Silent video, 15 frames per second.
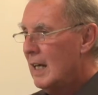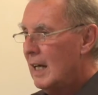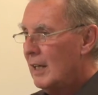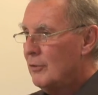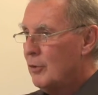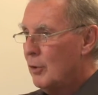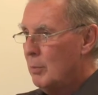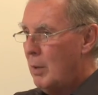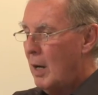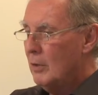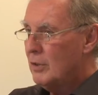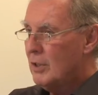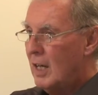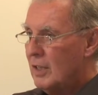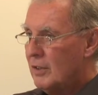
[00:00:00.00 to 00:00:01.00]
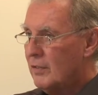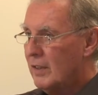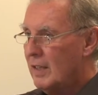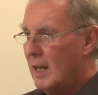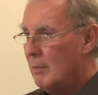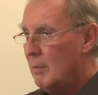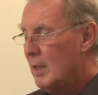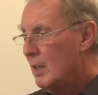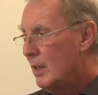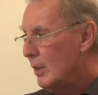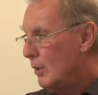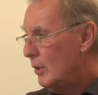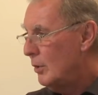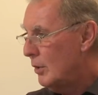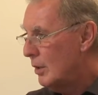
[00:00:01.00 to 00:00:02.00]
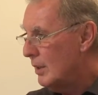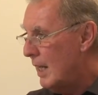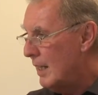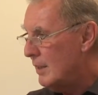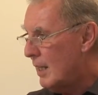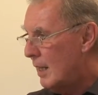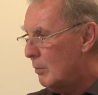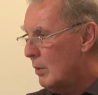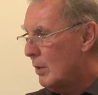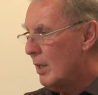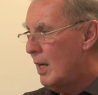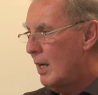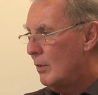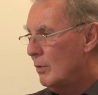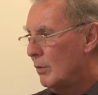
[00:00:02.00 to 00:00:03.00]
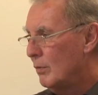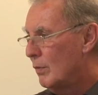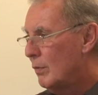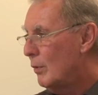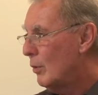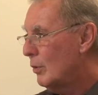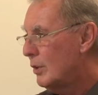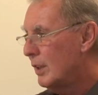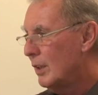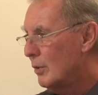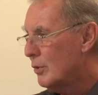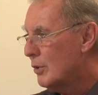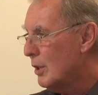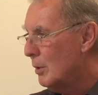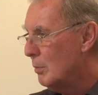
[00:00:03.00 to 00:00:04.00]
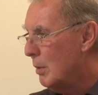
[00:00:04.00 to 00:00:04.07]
and drew bow ties for them, you could end up with 140 or so